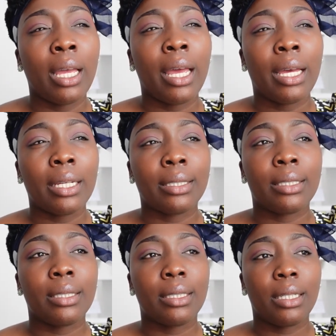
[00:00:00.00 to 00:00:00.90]
and
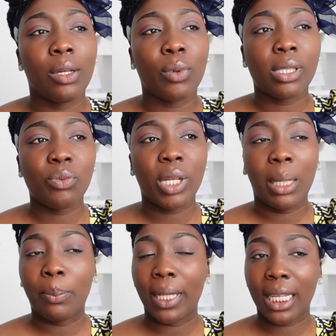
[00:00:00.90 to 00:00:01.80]
he wasn't
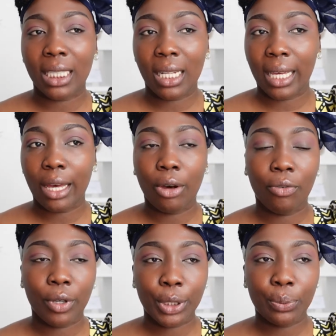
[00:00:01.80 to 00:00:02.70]
really pleasant like our
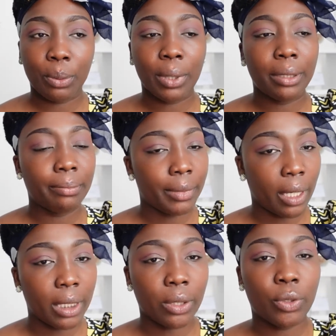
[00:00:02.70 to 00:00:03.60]
first one but
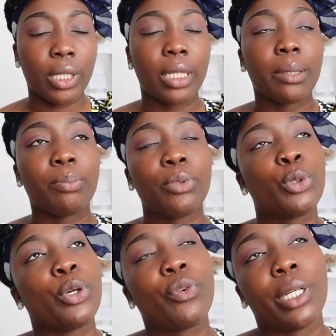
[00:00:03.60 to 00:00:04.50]
that's another
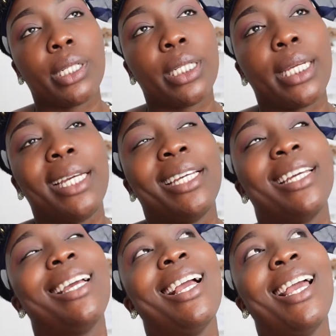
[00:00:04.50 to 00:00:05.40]
story for another day